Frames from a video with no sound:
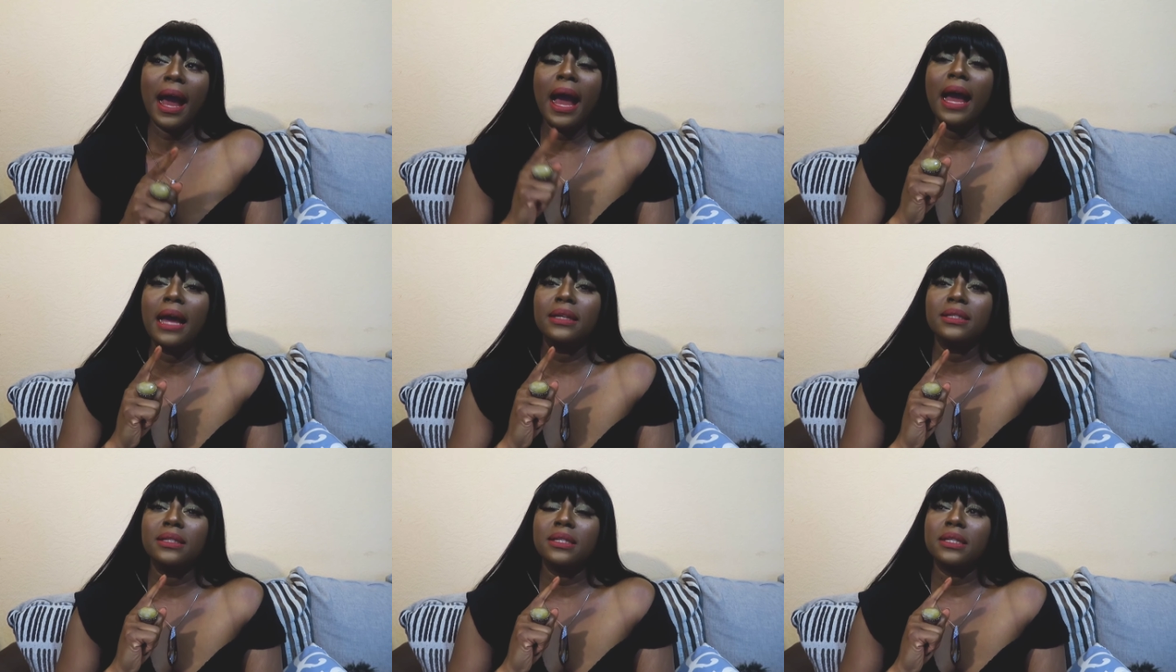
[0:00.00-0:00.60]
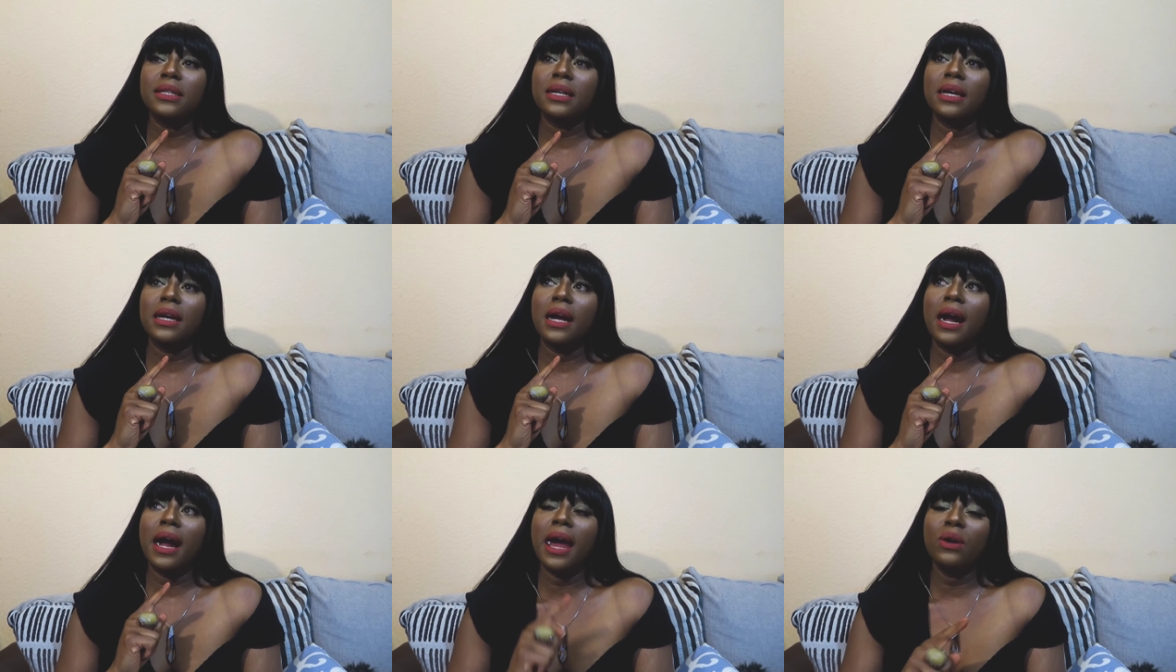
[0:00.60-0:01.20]
And
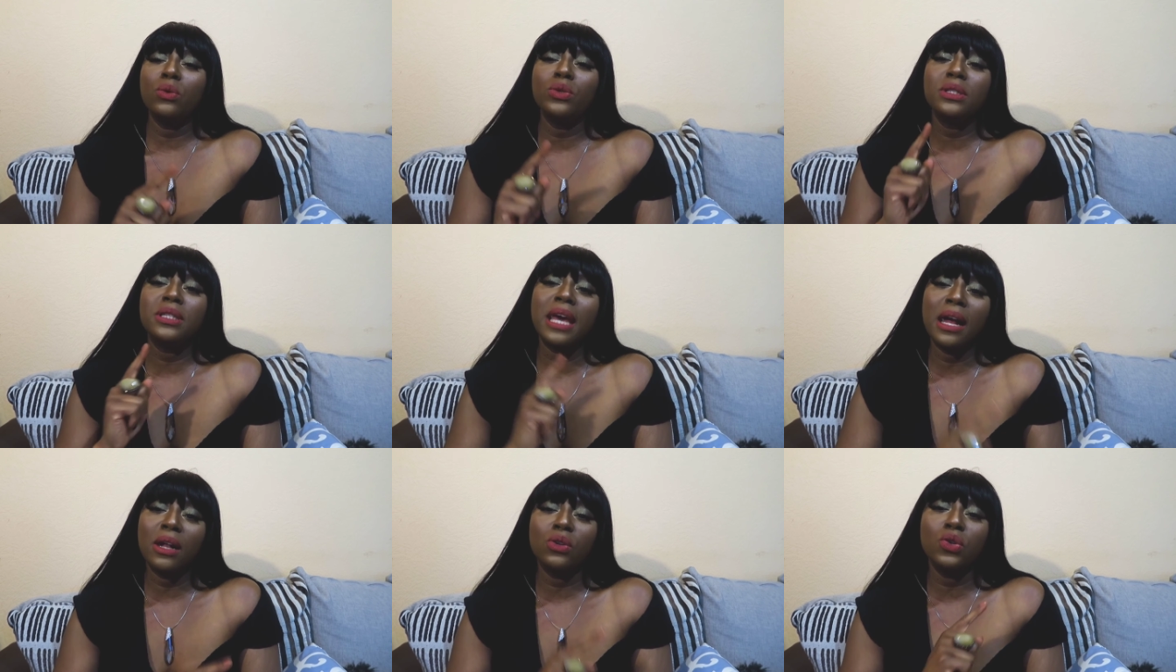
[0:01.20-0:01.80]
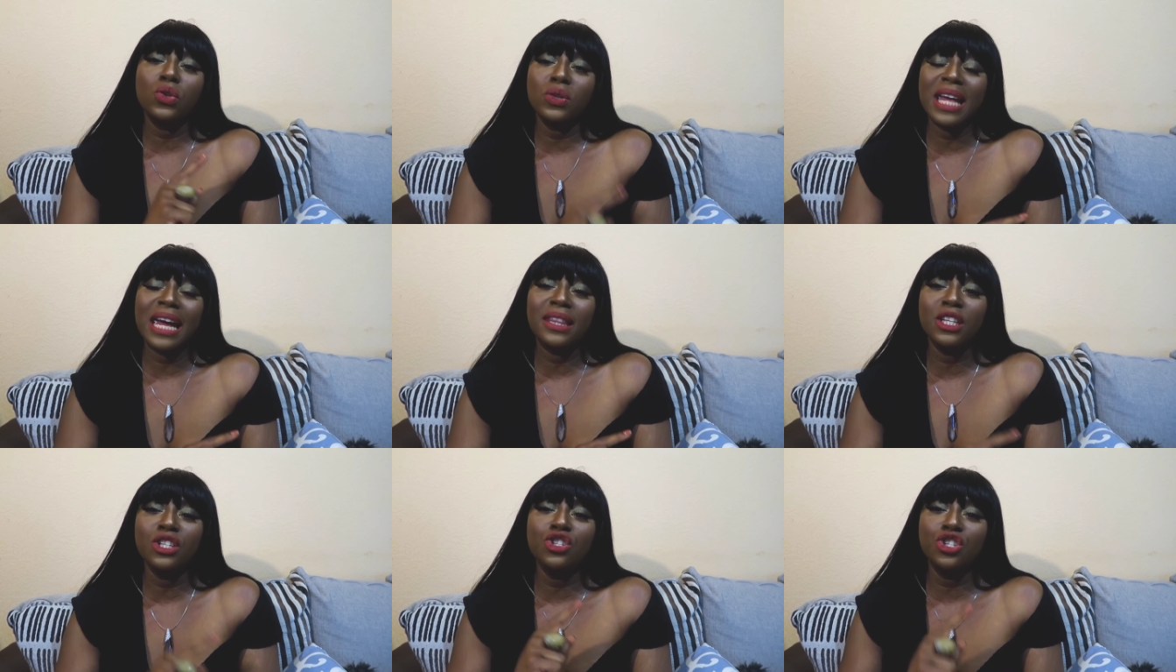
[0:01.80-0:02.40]
I will tell you
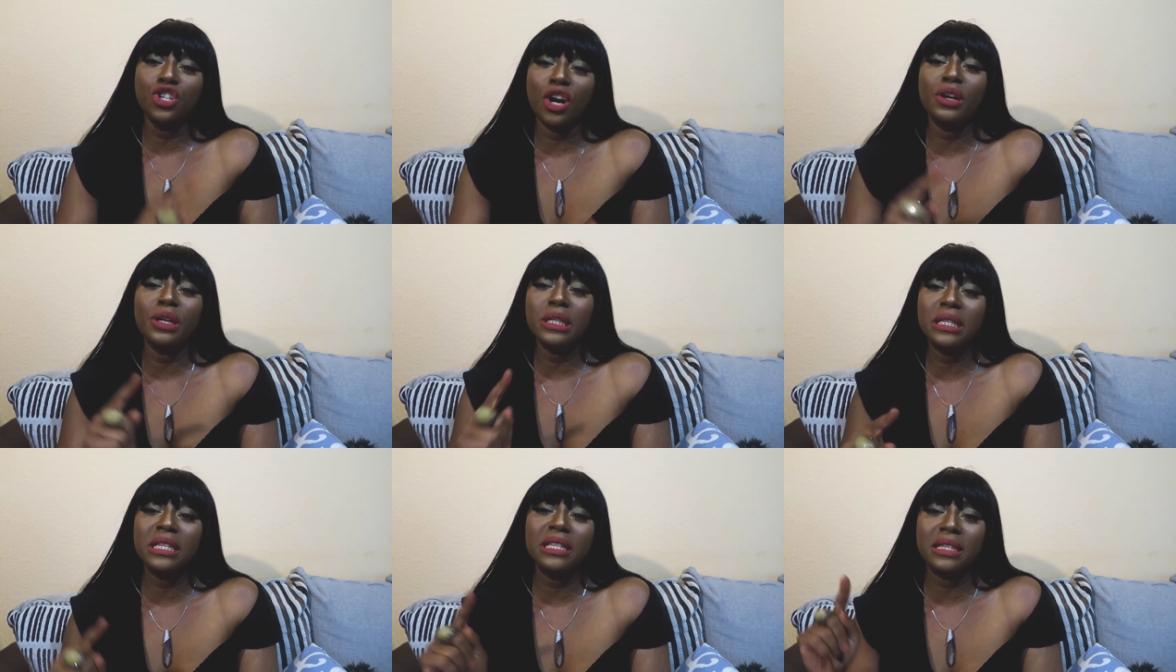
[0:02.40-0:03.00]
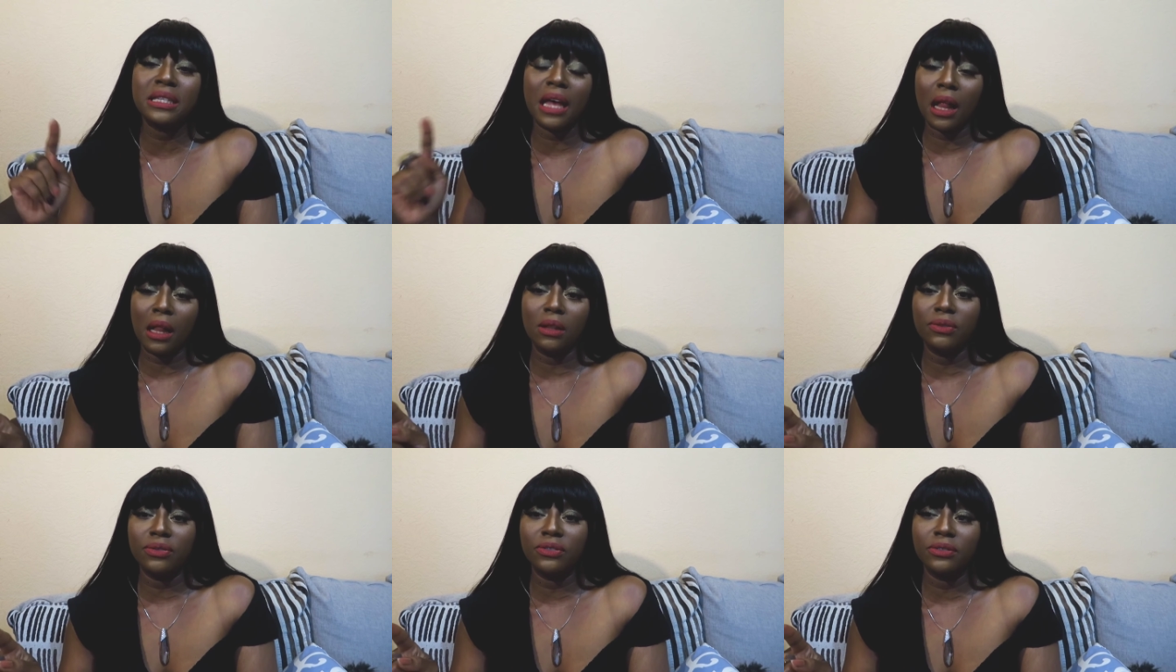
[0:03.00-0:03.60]
that the journey to
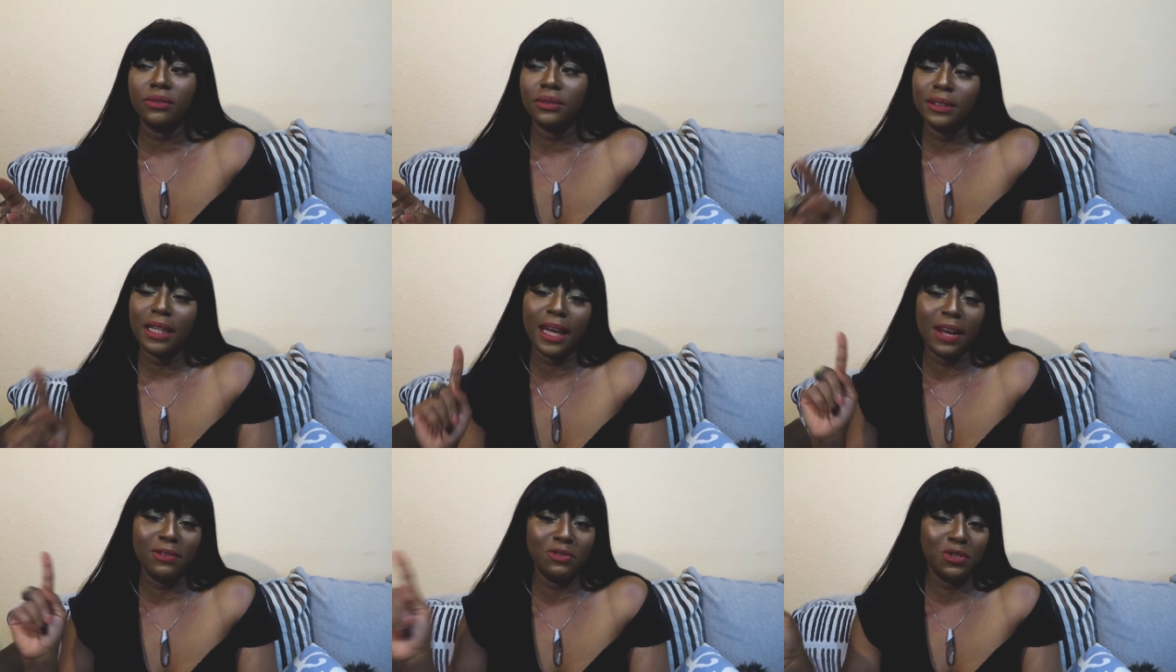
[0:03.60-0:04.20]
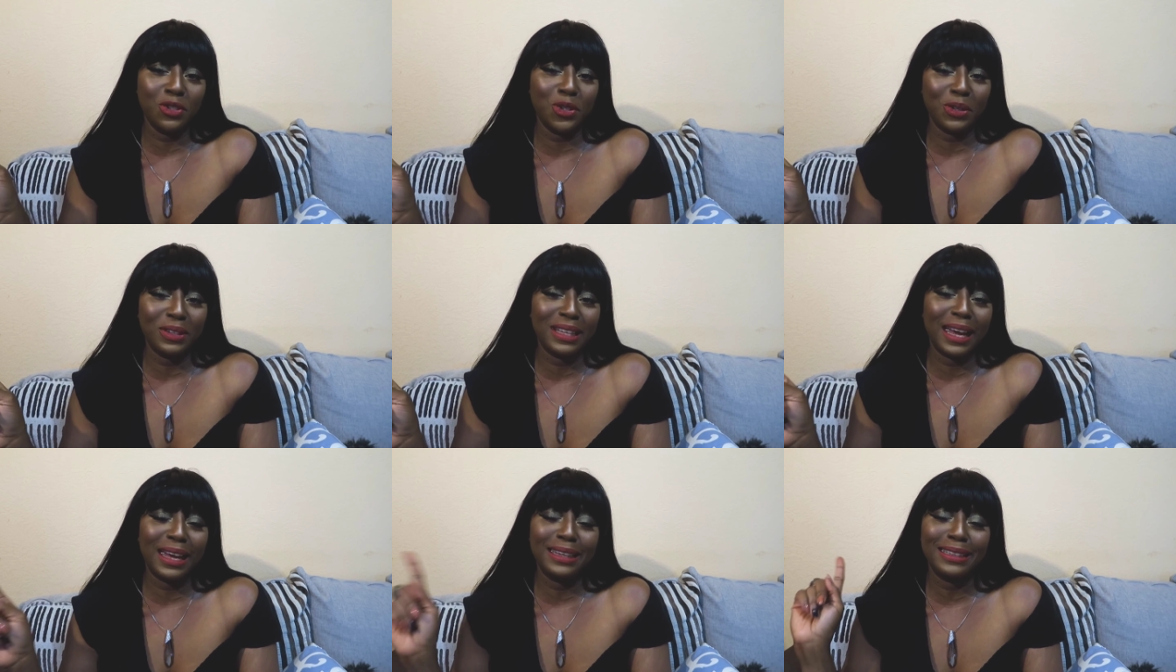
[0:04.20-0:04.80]
self, I have a video
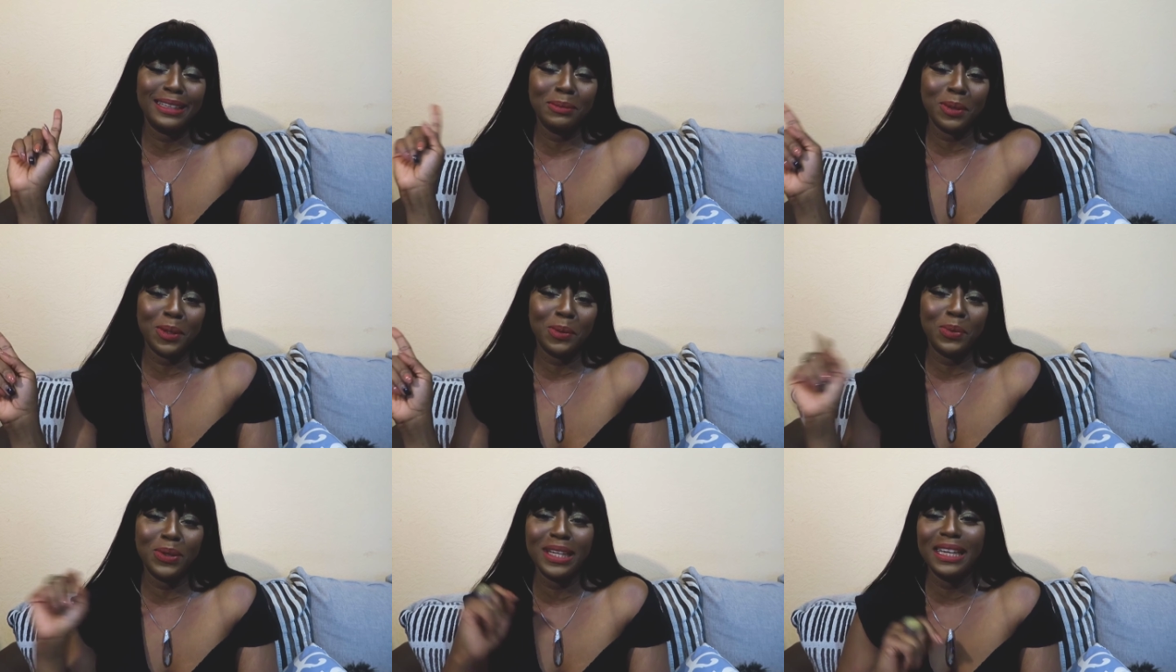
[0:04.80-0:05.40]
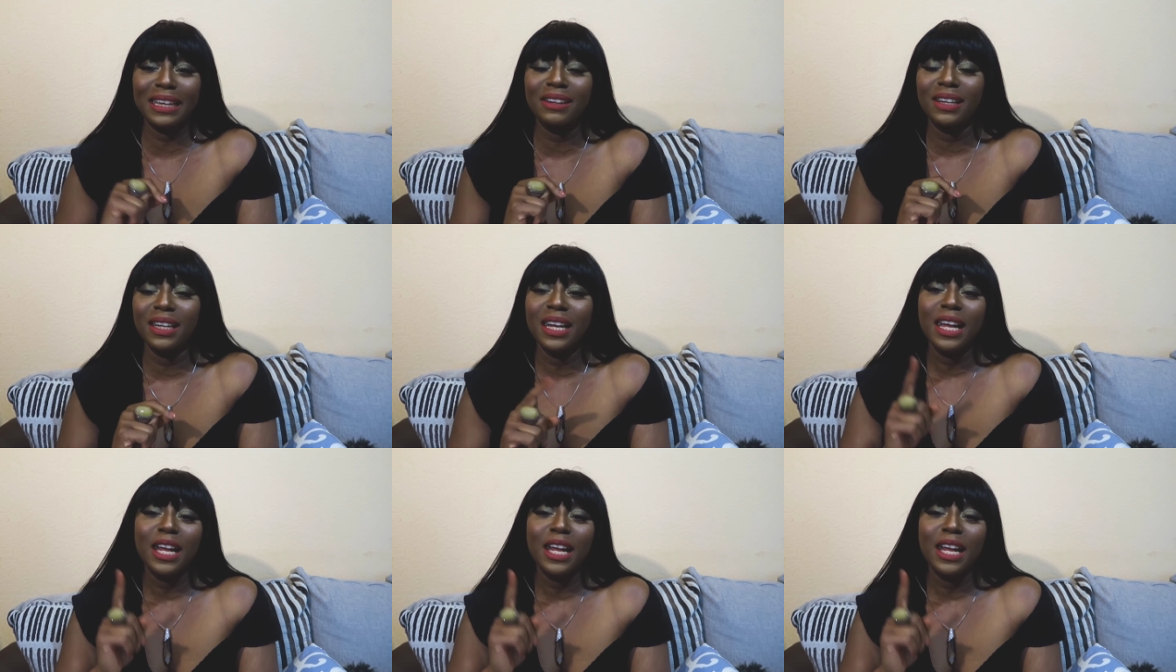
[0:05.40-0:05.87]
on that, I'm going to put it here.